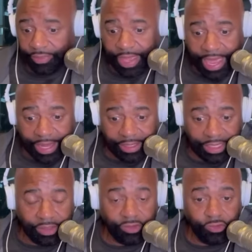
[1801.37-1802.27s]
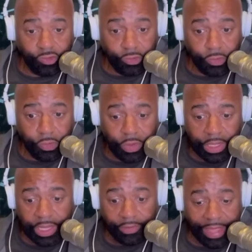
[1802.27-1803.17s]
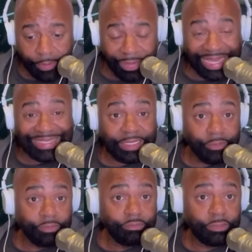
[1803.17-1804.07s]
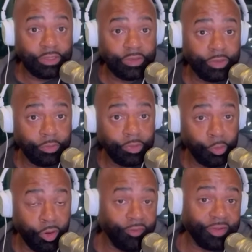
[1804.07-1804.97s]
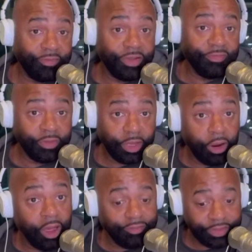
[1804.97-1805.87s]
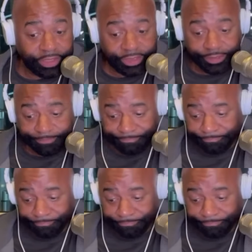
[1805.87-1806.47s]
that he can do that makes him the perfect fit for their offense.